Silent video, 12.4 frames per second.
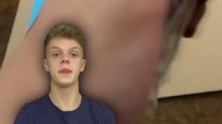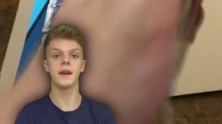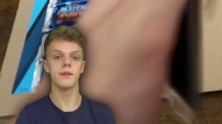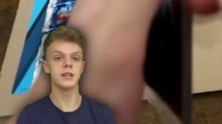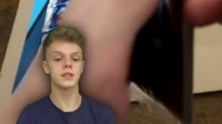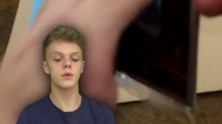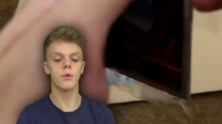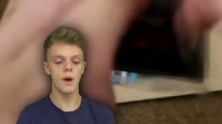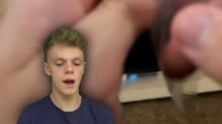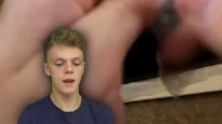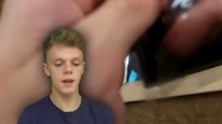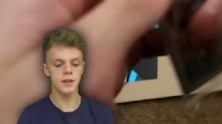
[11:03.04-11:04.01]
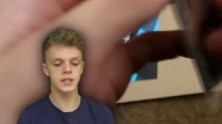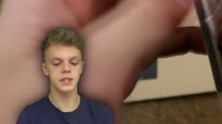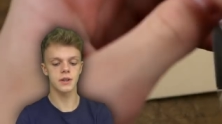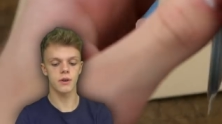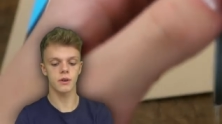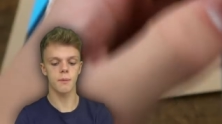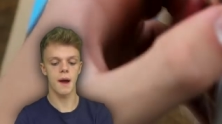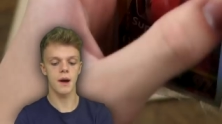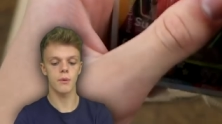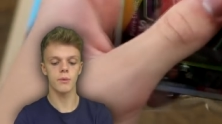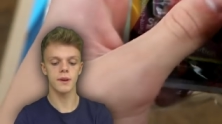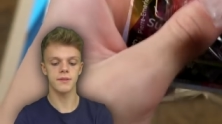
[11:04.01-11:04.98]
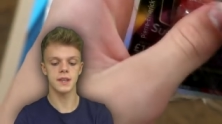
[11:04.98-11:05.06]
there is quite a lot to talk about
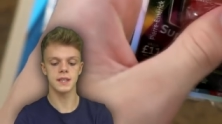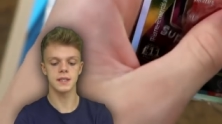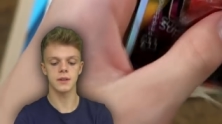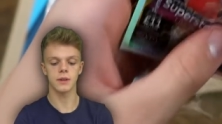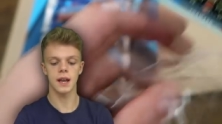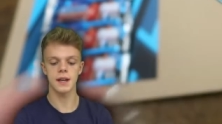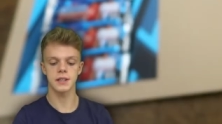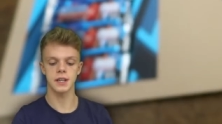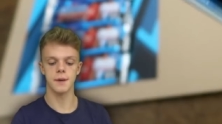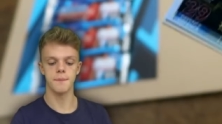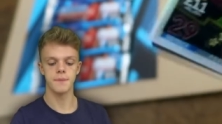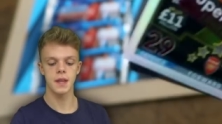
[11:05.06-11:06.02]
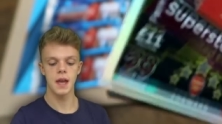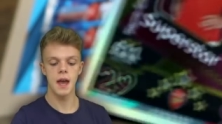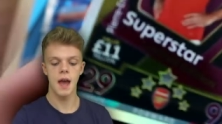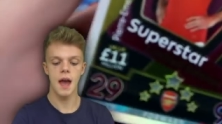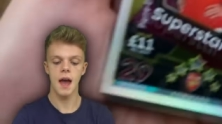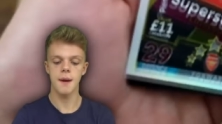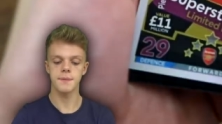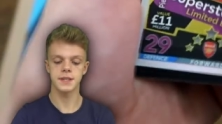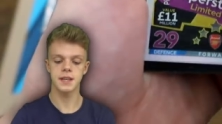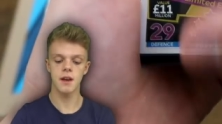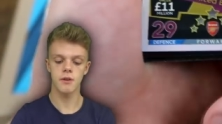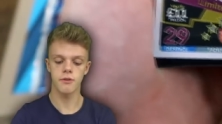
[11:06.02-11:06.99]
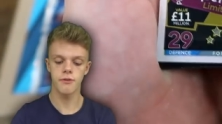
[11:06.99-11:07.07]
with this new collection. Um,
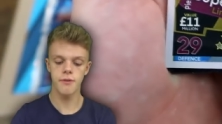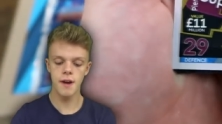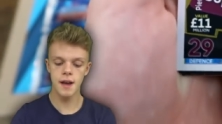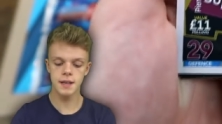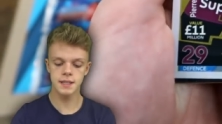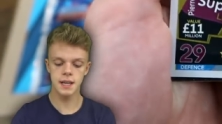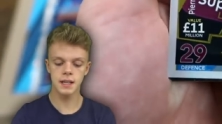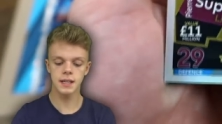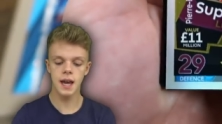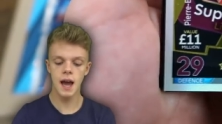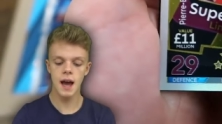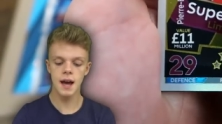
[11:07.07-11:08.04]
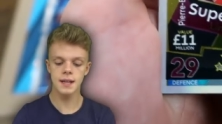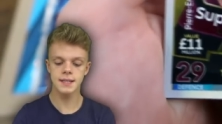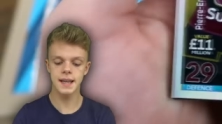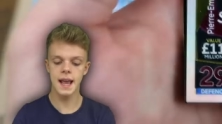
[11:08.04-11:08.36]
so first cards